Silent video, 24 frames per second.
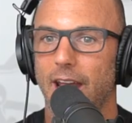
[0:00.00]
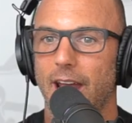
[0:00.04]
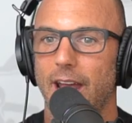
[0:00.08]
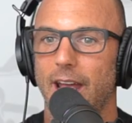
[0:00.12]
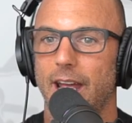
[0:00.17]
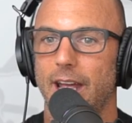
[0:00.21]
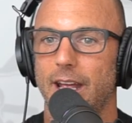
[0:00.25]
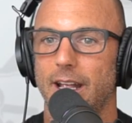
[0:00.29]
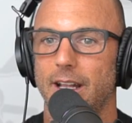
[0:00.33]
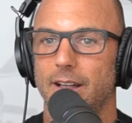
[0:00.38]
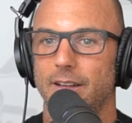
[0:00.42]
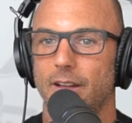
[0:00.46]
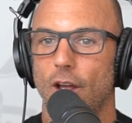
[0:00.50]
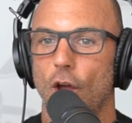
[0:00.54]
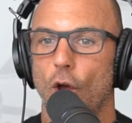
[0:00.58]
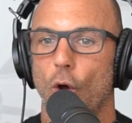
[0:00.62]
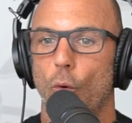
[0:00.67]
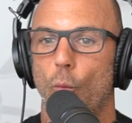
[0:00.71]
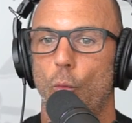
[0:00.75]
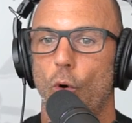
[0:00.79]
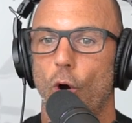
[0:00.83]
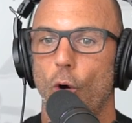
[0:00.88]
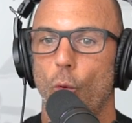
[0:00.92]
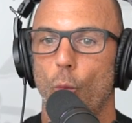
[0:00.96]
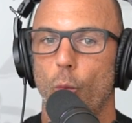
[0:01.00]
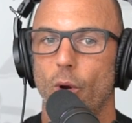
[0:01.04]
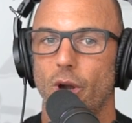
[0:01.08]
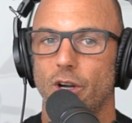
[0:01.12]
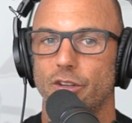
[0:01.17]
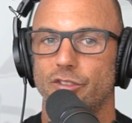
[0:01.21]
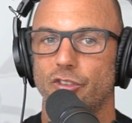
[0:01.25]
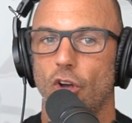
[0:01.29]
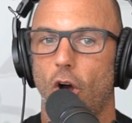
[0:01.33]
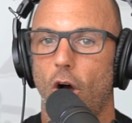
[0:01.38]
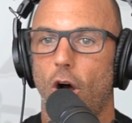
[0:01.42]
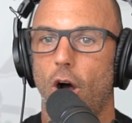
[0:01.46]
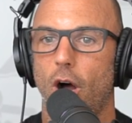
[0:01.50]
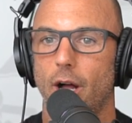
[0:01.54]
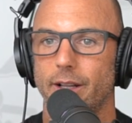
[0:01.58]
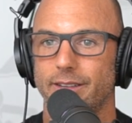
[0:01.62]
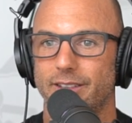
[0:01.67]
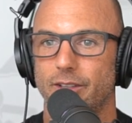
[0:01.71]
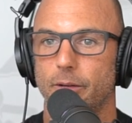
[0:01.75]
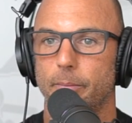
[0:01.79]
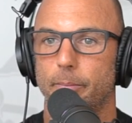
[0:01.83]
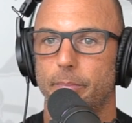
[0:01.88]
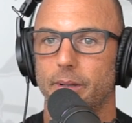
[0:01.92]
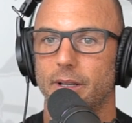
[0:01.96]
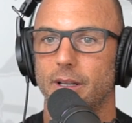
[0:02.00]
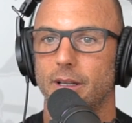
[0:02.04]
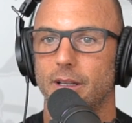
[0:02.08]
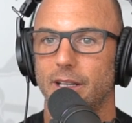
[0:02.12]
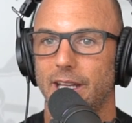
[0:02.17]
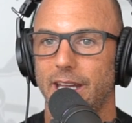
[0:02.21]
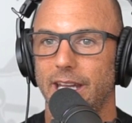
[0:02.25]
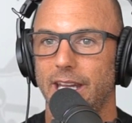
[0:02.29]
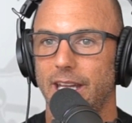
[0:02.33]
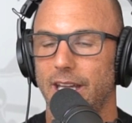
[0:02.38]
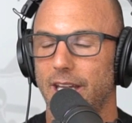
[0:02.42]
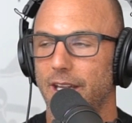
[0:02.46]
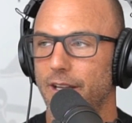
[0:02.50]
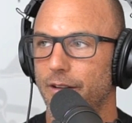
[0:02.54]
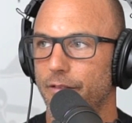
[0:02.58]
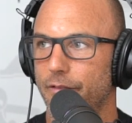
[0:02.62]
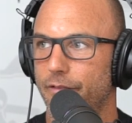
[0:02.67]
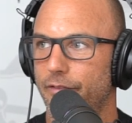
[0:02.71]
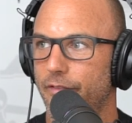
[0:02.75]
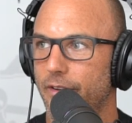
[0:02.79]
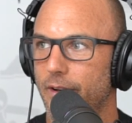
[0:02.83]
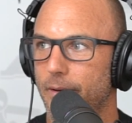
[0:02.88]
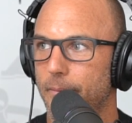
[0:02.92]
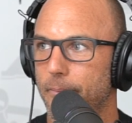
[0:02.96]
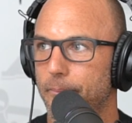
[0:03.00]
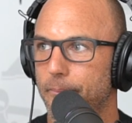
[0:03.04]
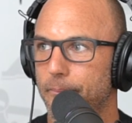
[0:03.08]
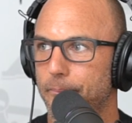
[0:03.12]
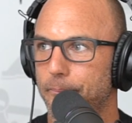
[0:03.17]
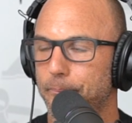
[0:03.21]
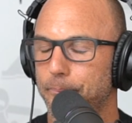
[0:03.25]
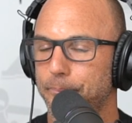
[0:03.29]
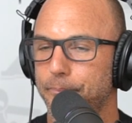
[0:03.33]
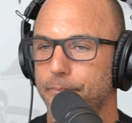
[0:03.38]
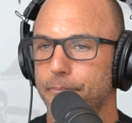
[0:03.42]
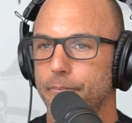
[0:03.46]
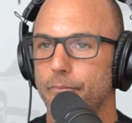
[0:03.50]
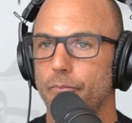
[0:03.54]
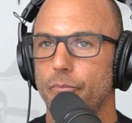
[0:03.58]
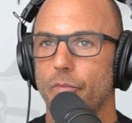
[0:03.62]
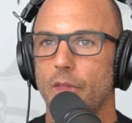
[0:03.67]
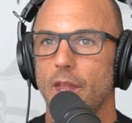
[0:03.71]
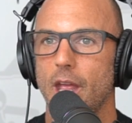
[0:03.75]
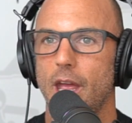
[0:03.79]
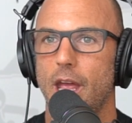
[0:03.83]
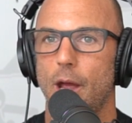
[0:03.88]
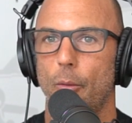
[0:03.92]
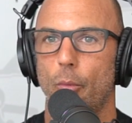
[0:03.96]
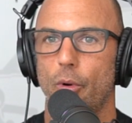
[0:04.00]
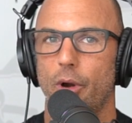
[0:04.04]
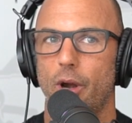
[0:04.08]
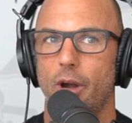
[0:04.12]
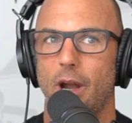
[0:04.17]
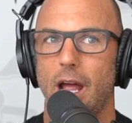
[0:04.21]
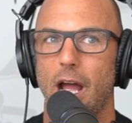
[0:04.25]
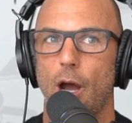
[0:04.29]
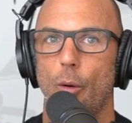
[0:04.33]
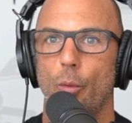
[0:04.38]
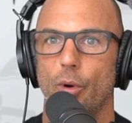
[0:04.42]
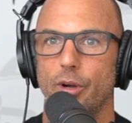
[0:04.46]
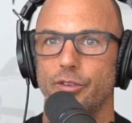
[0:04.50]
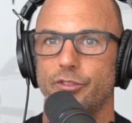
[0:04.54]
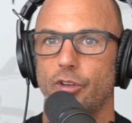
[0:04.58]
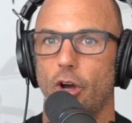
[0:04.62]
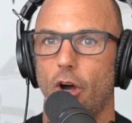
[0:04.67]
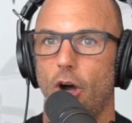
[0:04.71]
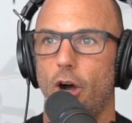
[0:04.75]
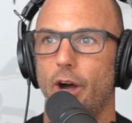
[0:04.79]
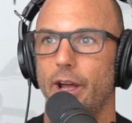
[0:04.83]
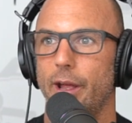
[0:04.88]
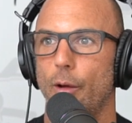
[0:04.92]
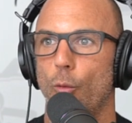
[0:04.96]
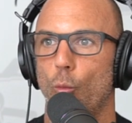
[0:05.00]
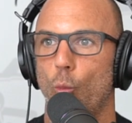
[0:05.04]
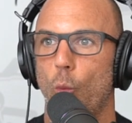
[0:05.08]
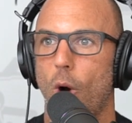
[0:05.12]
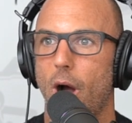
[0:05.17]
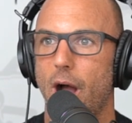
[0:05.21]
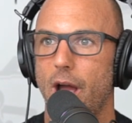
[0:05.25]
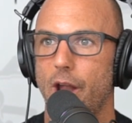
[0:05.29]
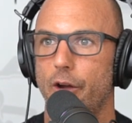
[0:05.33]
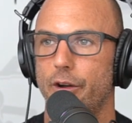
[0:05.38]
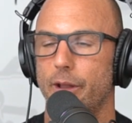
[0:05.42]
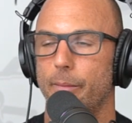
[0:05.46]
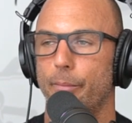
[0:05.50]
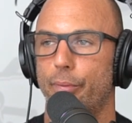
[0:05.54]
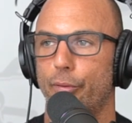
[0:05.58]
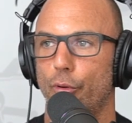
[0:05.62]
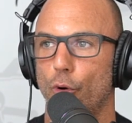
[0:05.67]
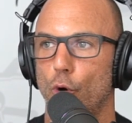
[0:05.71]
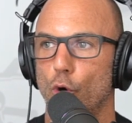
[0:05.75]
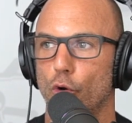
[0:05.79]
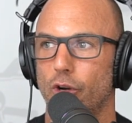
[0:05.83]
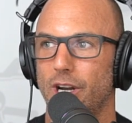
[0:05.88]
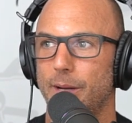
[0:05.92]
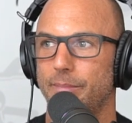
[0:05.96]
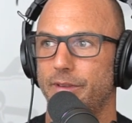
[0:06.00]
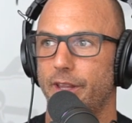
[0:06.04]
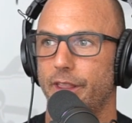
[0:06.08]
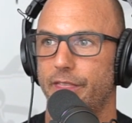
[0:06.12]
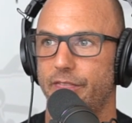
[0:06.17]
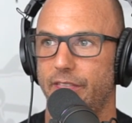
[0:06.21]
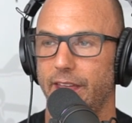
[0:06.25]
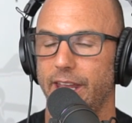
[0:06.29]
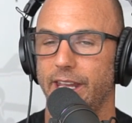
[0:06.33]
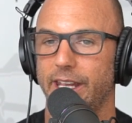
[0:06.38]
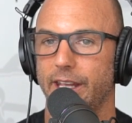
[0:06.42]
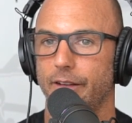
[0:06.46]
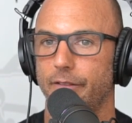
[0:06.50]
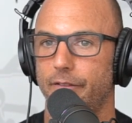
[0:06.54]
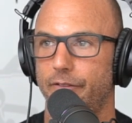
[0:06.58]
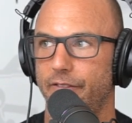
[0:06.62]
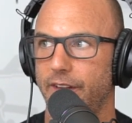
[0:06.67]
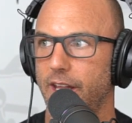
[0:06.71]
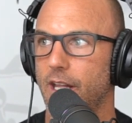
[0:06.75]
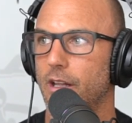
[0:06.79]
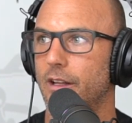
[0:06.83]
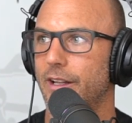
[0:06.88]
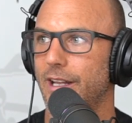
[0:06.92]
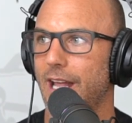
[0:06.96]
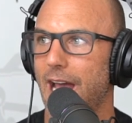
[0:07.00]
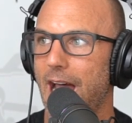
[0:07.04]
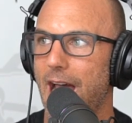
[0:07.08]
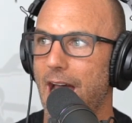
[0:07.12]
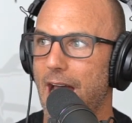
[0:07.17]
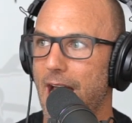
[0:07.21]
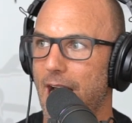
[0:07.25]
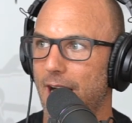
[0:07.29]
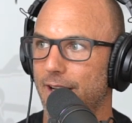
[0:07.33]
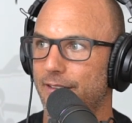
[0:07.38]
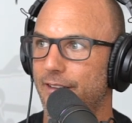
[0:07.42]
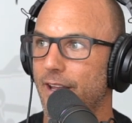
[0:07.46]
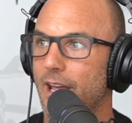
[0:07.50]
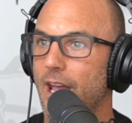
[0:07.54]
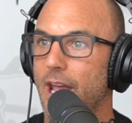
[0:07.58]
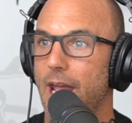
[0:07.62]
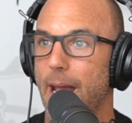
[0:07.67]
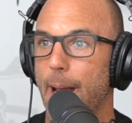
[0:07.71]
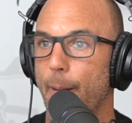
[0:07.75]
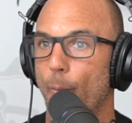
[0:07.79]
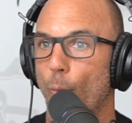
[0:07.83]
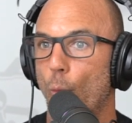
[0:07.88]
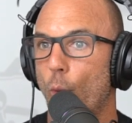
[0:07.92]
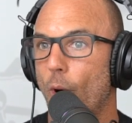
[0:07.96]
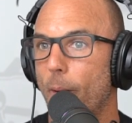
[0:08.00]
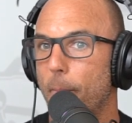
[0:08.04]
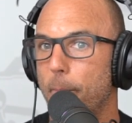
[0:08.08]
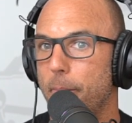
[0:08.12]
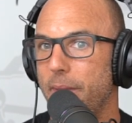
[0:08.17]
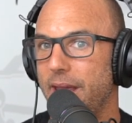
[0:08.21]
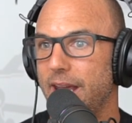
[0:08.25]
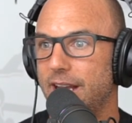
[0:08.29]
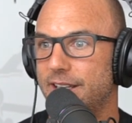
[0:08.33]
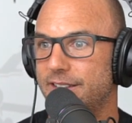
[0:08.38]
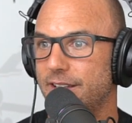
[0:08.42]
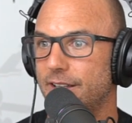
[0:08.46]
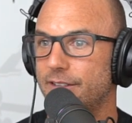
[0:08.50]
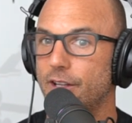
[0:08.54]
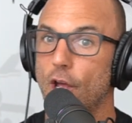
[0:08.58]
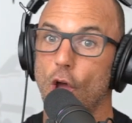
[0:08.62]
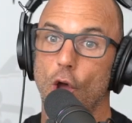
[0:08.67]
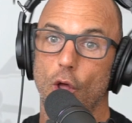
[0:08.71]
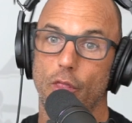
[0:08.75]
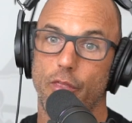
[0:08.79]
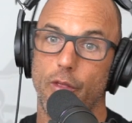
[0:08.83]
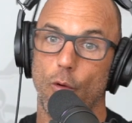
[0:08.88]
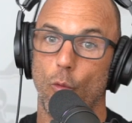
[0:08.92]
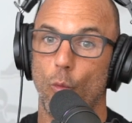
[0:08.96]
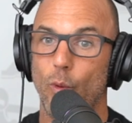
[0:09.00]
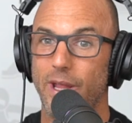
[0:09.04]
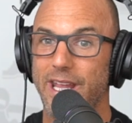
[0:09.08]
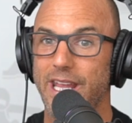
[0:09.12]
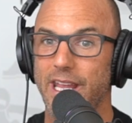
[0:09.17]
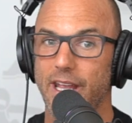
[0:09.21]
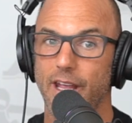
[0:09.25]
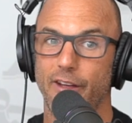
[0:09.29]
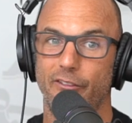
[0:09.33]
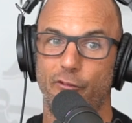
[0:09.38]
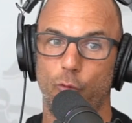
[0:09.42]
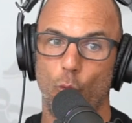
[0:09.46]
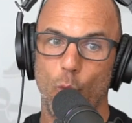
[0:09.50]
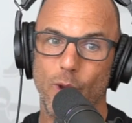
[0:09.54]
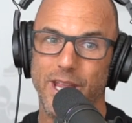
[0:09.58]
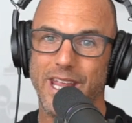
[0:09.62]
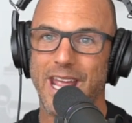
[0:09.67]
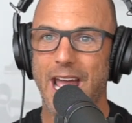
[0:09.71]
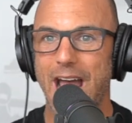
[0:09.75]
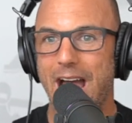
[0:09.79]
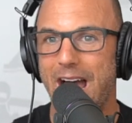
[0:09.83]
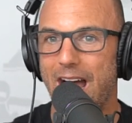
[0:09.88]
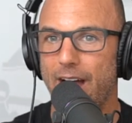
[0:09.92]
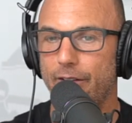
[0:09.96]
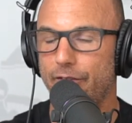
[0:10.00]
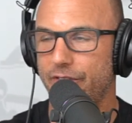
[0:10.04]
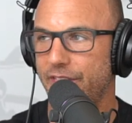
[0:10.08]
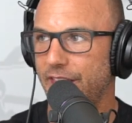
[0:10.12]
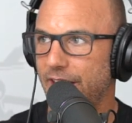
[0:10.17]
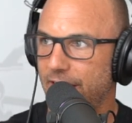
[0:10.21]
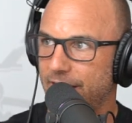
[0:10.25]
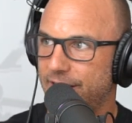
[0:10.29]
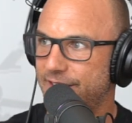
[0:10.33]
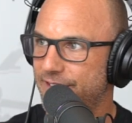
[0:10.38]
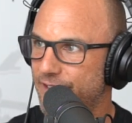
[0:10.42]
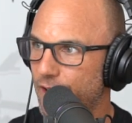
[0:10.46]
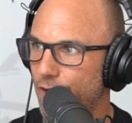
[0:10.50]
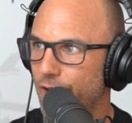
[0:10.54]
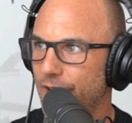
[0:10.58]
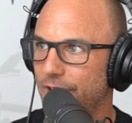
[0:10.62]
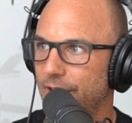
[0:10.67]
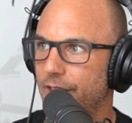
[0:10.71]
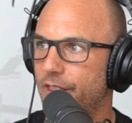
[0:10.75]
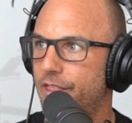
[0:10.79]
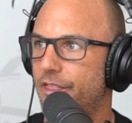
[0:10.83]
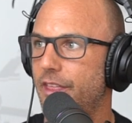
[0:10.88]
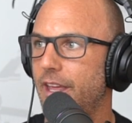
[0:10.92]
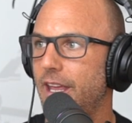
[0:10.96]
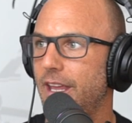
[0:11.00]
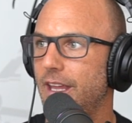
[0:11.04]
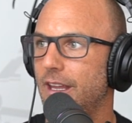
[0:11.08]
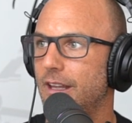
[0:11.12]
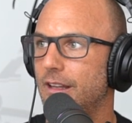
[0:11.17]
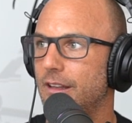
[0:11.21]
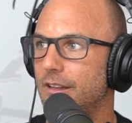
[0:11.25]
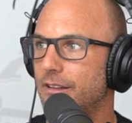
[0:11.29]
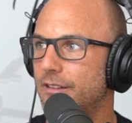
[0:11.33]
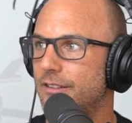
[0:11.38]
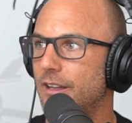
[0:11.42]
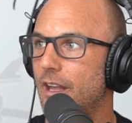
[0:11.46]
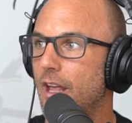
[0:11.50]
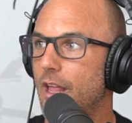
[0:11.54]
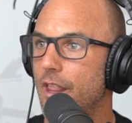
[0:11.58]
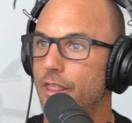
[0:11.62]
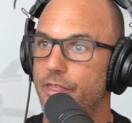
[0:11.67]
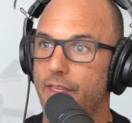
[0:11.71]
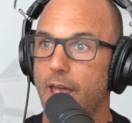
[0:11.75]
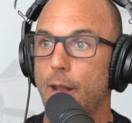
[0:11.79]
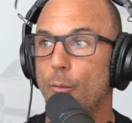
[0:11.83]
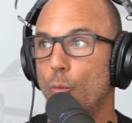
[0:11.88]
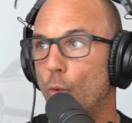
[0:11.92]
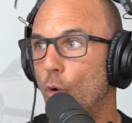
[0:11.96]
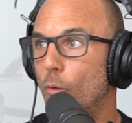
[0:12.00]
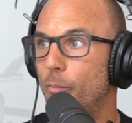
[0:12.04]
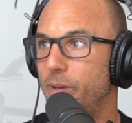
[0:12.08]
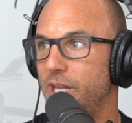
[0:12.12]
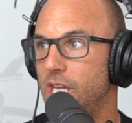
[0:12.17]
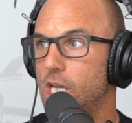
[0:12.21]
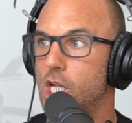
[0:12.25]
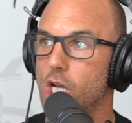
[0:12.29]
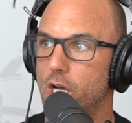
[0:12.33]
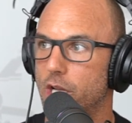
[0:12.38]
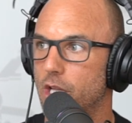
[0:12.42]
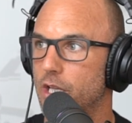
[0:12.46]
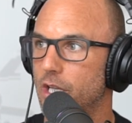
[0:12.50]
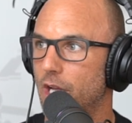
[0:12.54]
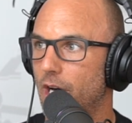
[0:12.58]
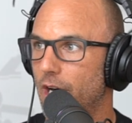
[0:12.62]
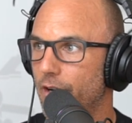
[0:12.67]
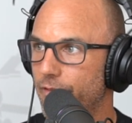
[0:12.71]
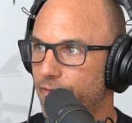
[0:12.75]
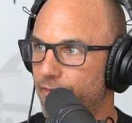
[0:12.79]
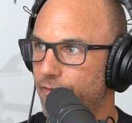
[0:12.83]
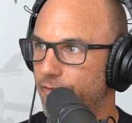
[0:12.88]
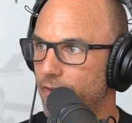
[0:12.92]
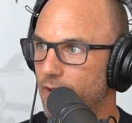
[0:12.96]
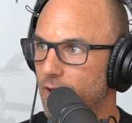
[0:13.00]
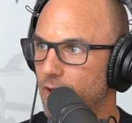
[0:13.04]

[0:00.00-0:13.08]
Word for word: and what we're taught to believe and where how we're taught and wired and programmed to think and feel and act and what makes us we if we have these certain things then we'll be good enough